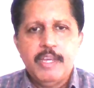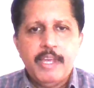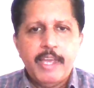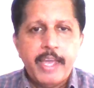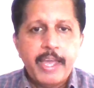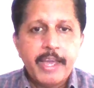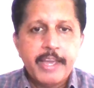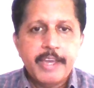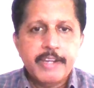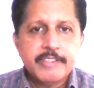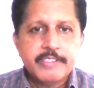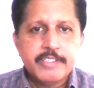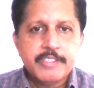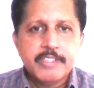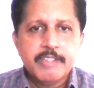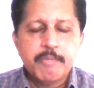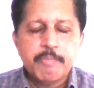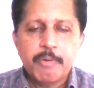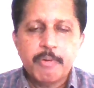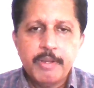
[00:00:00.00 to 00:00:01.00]

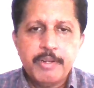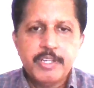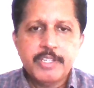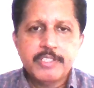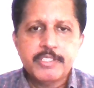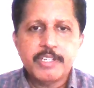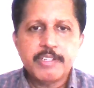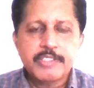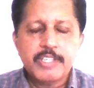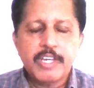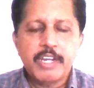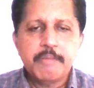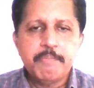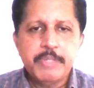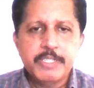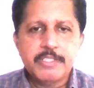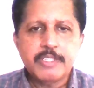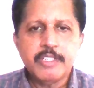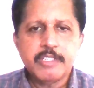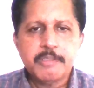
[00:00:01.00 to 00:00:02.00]
against politicians and
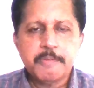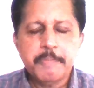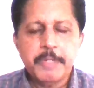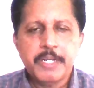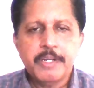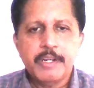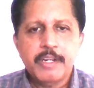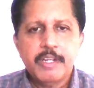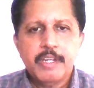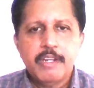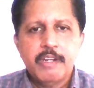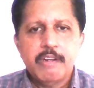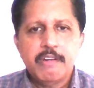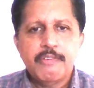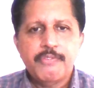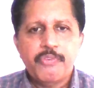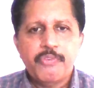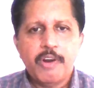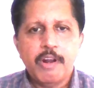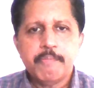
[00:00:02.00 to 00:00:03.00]
businessmen
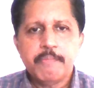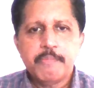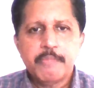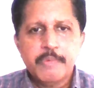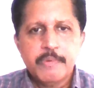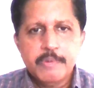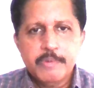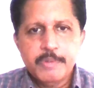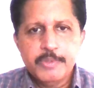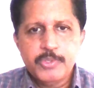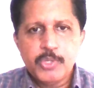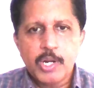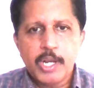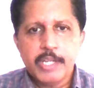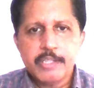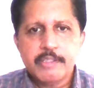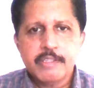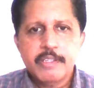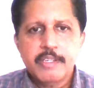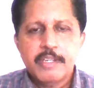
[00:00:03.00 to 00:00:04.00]
from
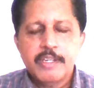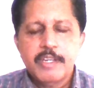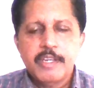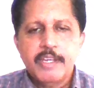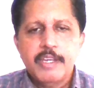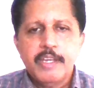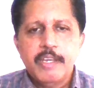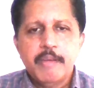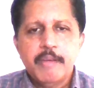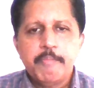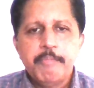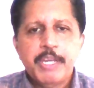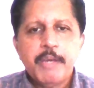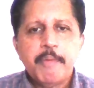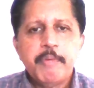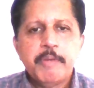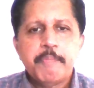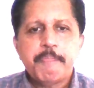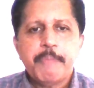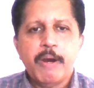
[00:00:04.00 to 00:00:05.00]
Gujarat
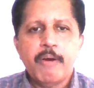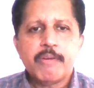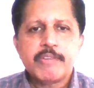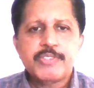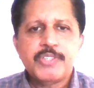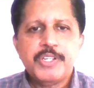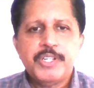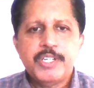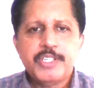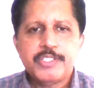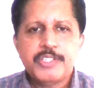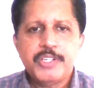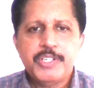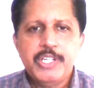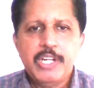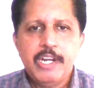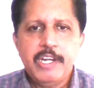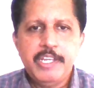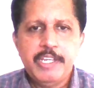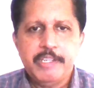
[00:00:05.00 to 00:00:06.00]
becoming power centers in
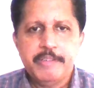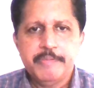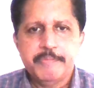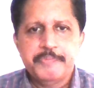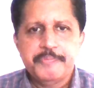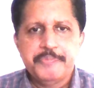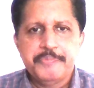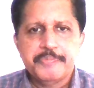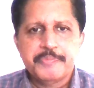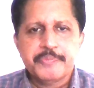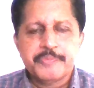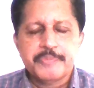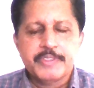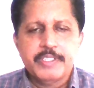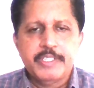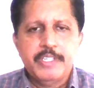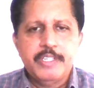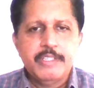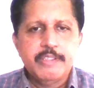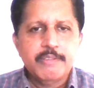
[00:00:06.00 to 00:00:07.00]
Delhi.
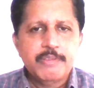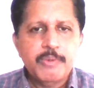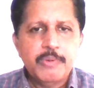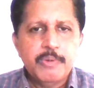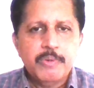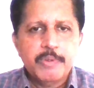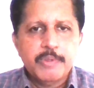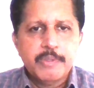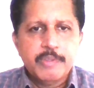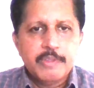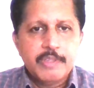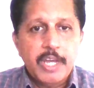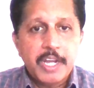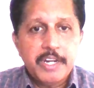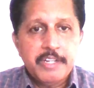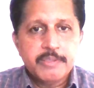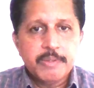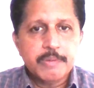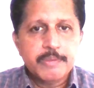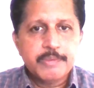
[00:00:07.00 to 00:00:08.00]
So that
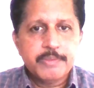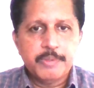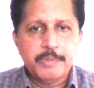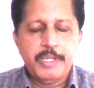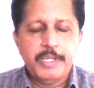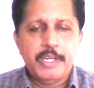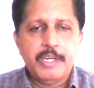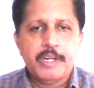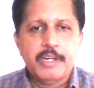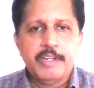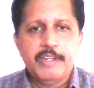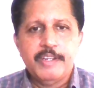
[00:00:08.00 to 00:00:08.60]
is also there.